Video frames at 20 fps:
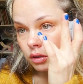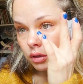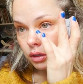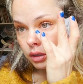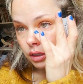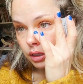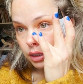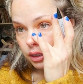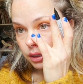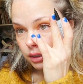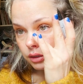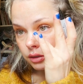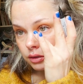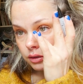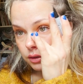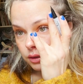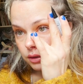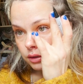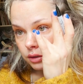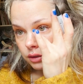I kind of
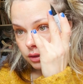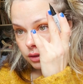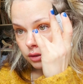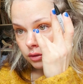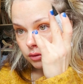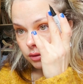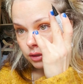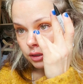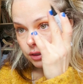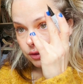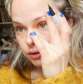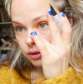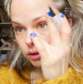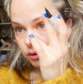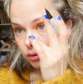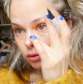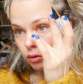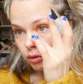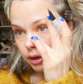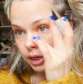just do
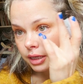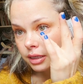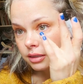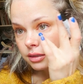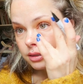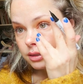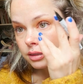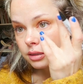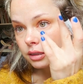different weights,